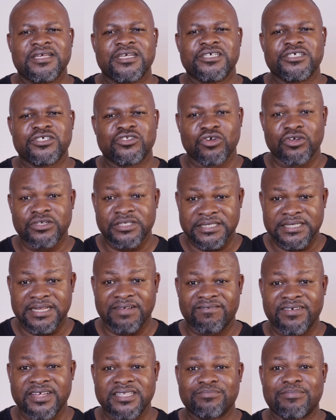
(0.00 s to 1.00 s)
you don't need a
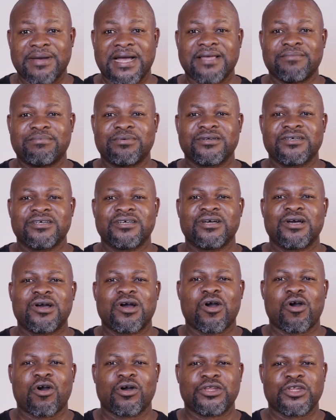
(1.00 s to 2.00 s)
vent pipe
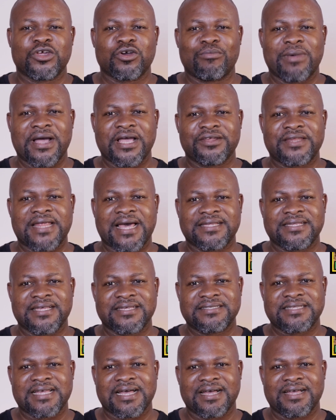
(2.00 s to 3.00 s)
on your
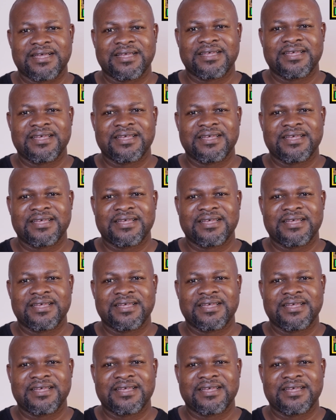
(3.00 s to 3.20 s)
biodigester,